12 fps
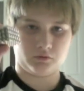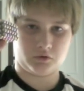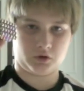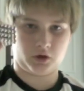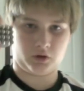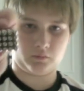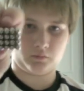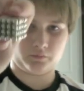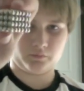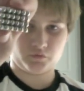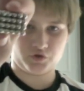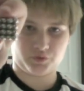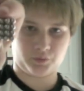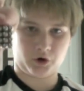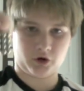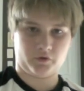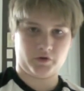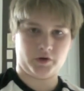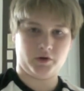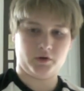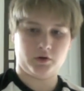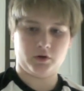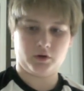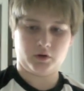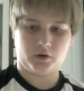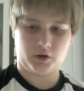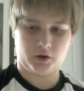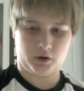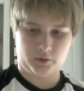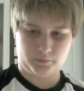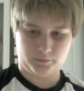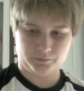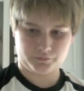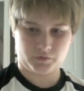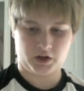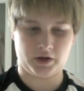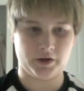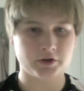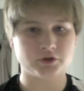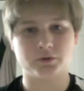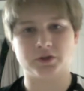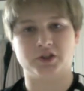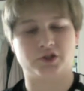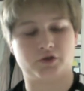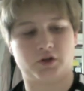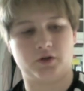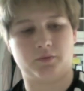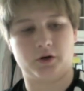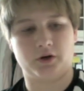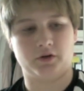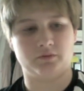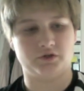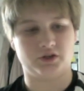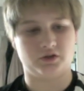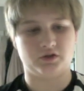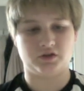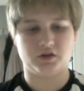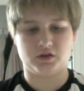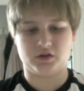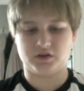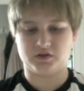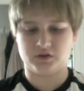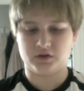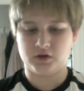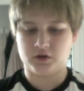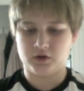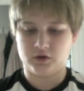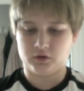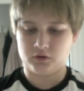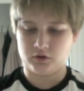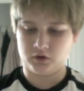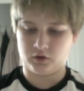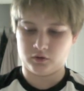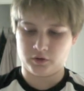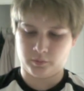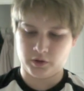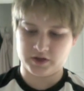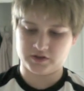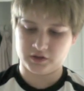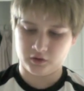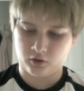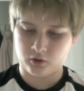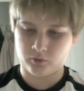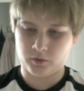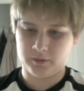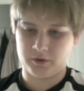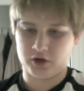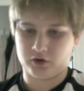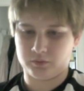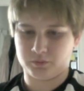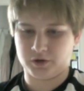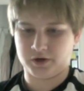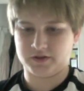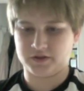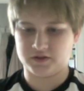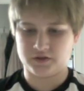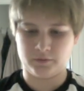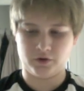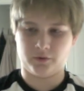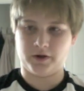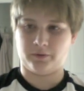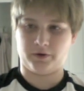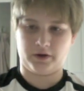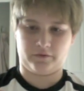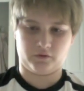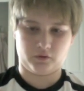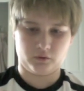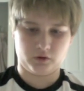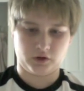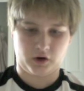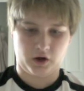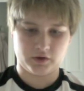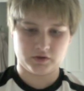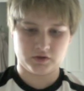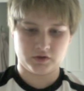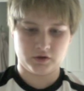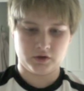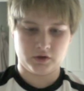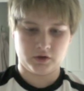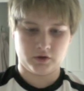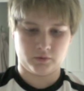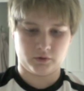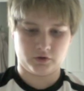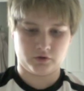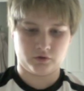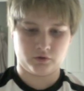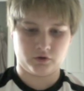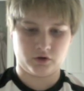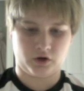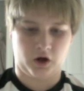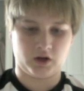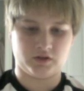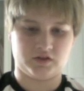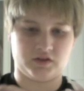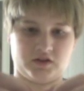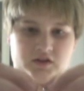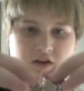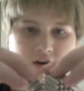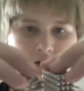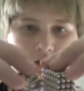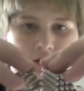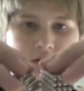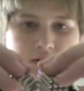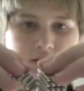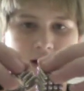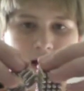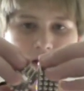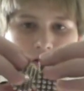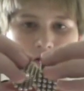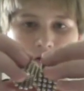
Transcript: Okay, just part of it. And here's where the tricky part comes in. You see this? You don't compress it all the way, but you can compress it some of the way where you have two of the dots. You want two of the dots to stick on it like that.